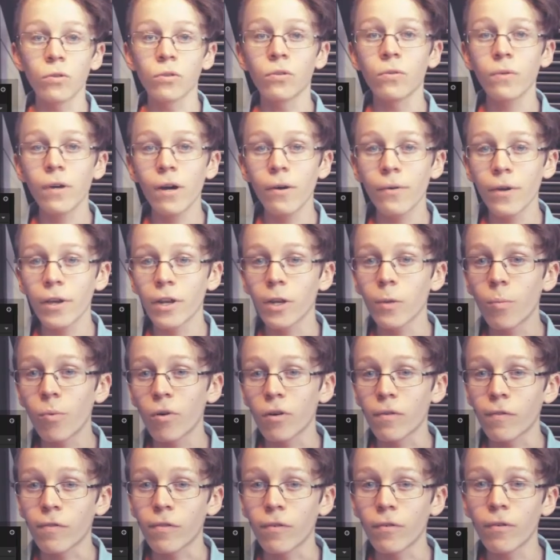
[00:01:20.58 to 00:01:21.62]
allow any
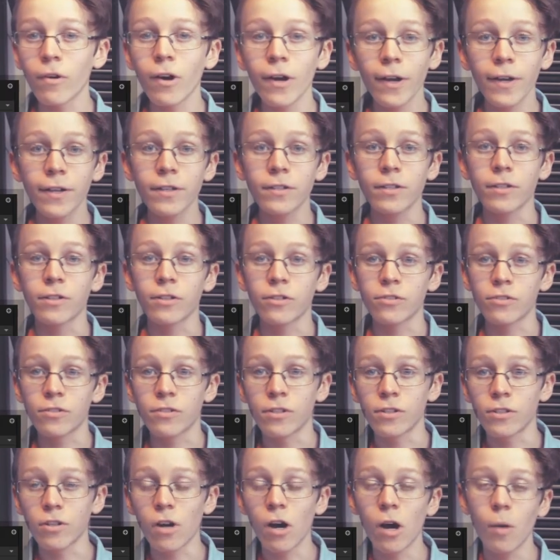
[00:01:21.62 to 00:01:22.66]
part of the line to touch
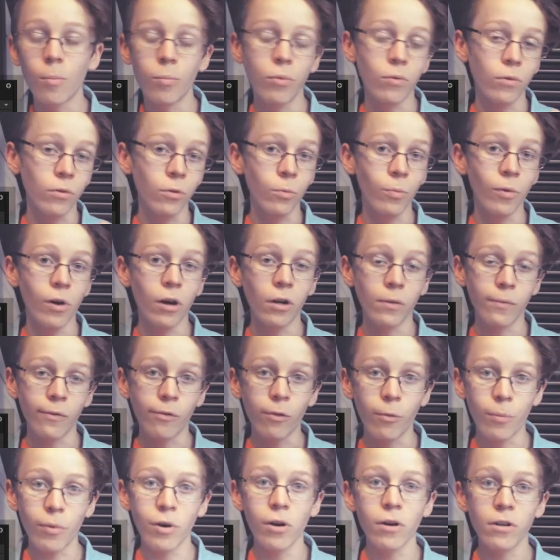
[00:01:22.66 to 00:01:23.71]
the top or the bottom
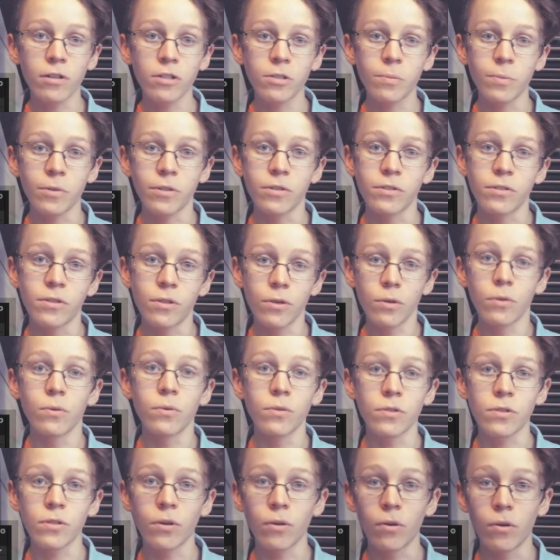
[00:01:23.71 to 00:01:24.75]
of the box, because
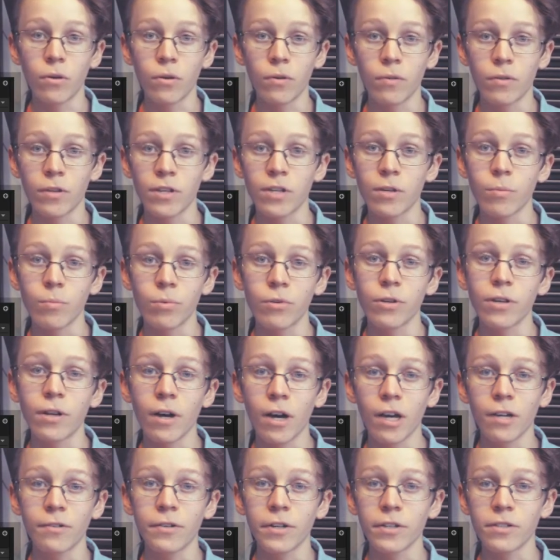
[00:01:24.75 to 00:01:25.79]
those are the complete
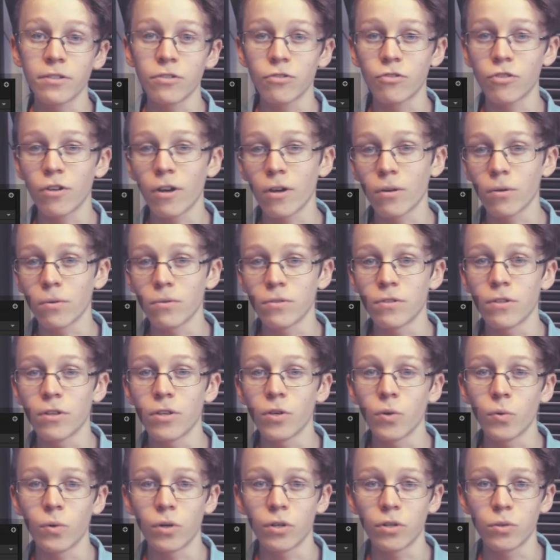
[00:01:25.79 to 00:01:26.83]
highlights and shadows
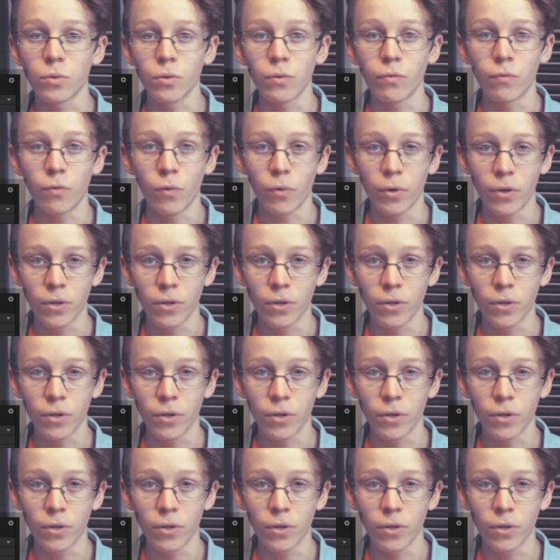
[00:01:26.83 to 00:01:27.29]
that you want to avoid.